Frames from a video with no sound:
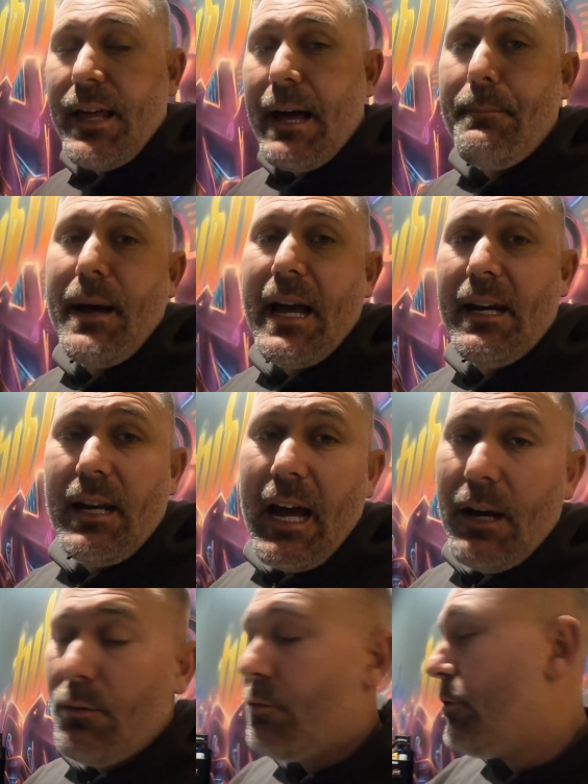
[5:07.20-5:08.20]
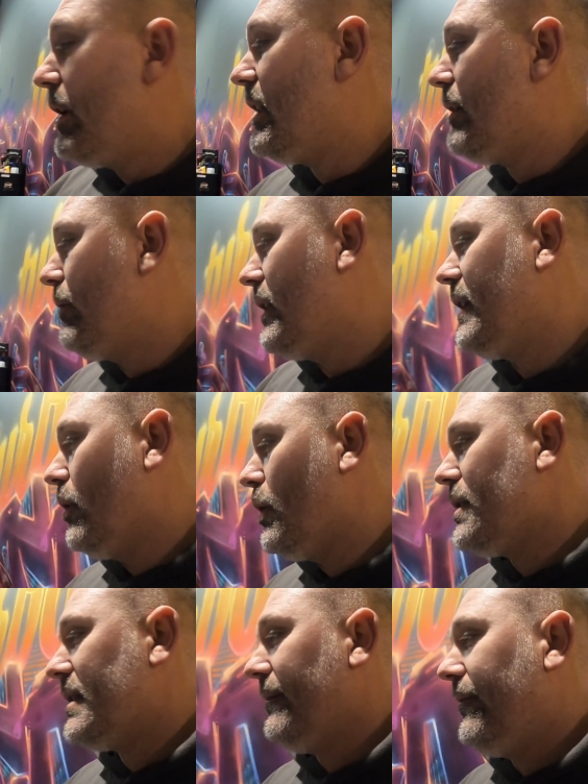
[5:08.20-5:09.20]
So that made it a really
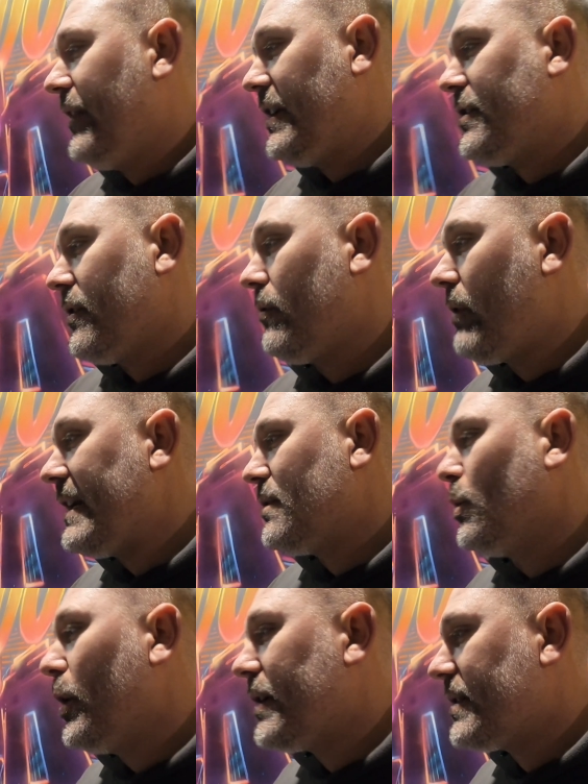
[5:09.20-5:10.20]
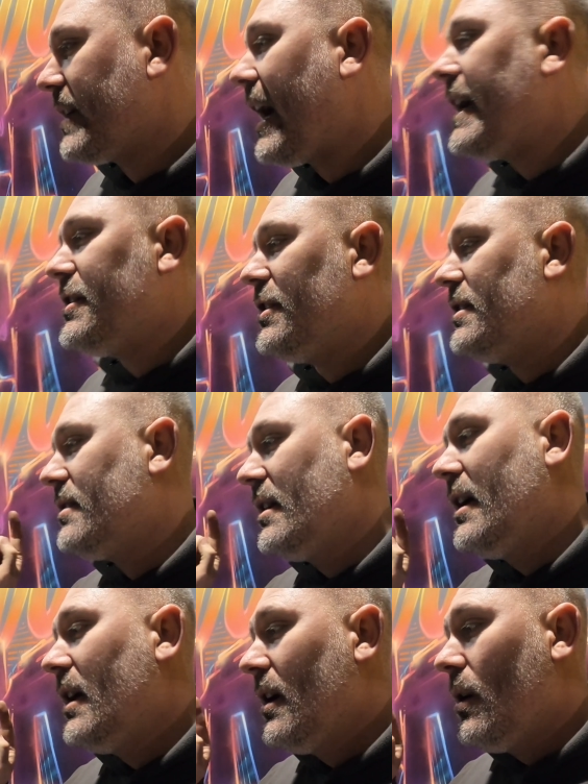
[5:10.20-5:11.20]
awesome feature of the RACEWORKS gauges.